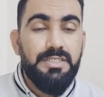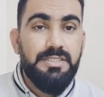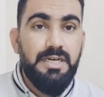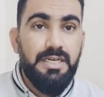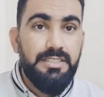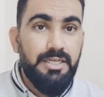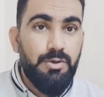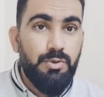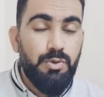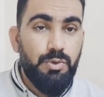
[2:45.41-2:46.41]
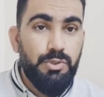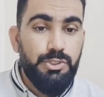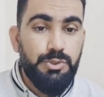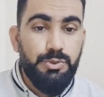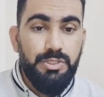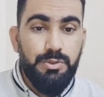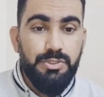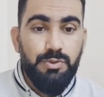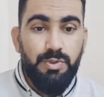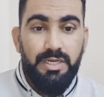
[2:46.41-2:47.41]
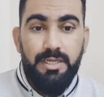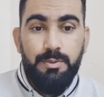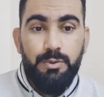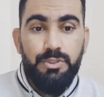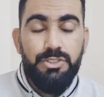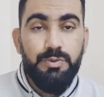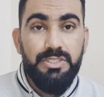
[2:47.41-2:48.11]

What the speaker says: is the ILO-OSH 2001 approach,